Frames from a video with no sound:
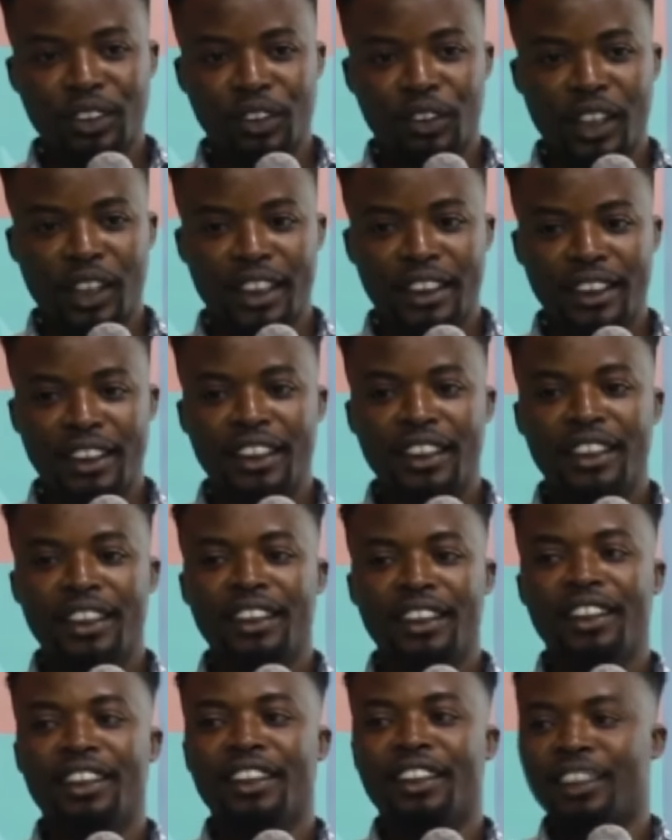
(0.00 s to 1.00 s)
All right,
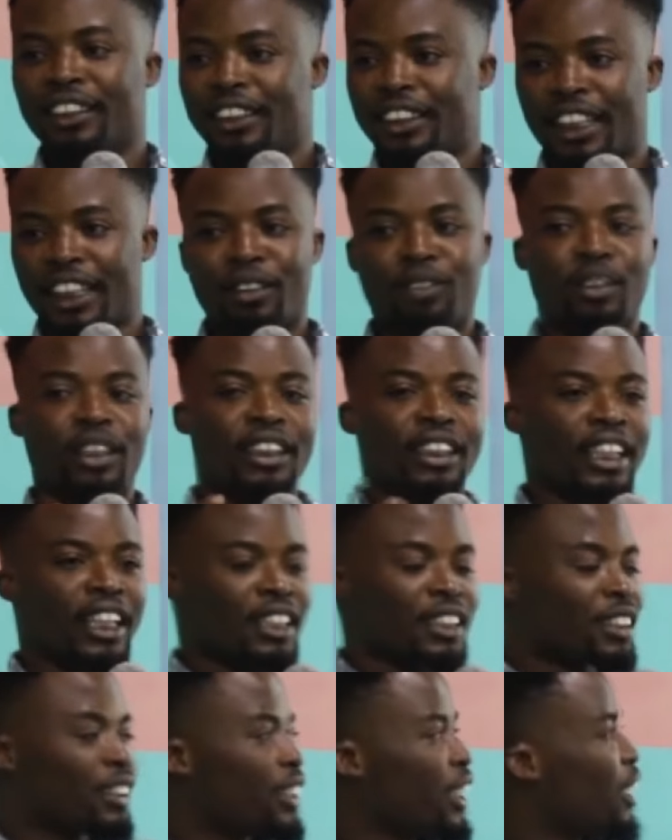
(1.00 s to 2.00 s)
that one
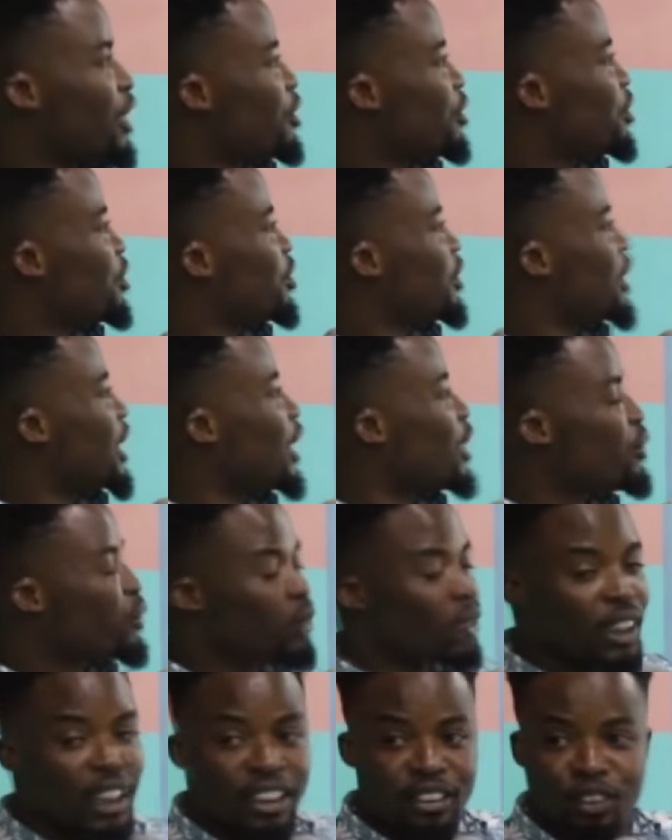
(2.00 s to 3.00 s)
doesn't have,
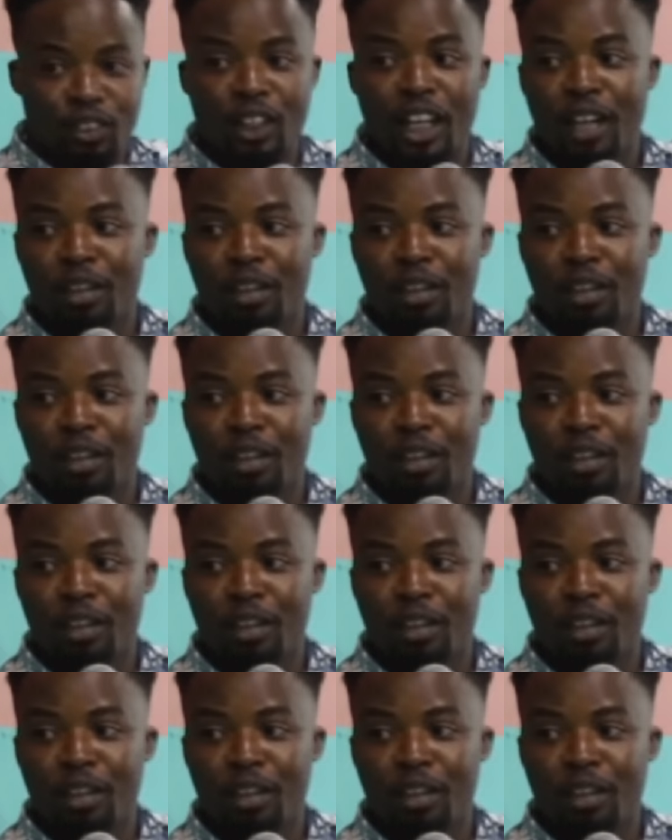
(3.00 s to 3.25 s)
that rule does